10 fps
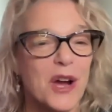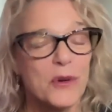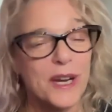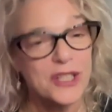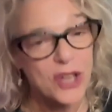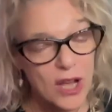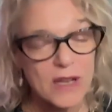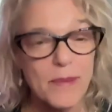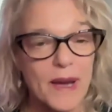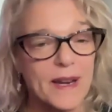where I talk
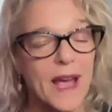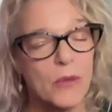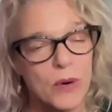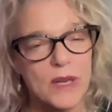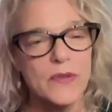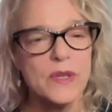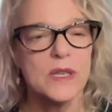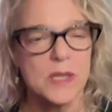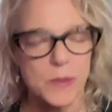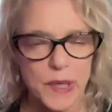about how one of these
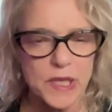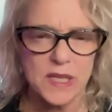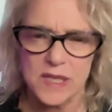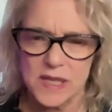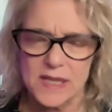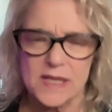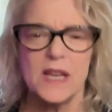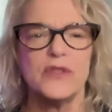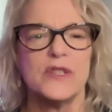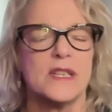experiences in the
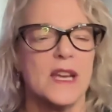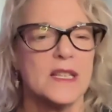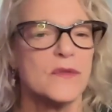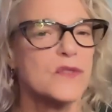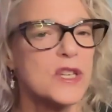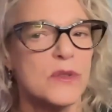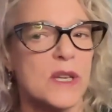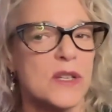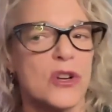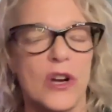sacred sites of
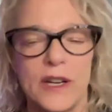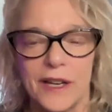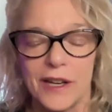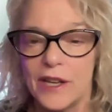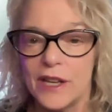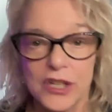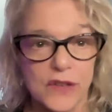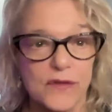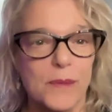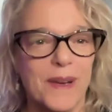Teote Tacona
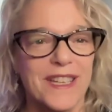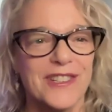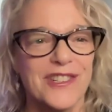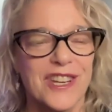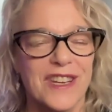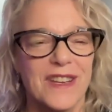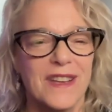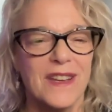shifted my energy,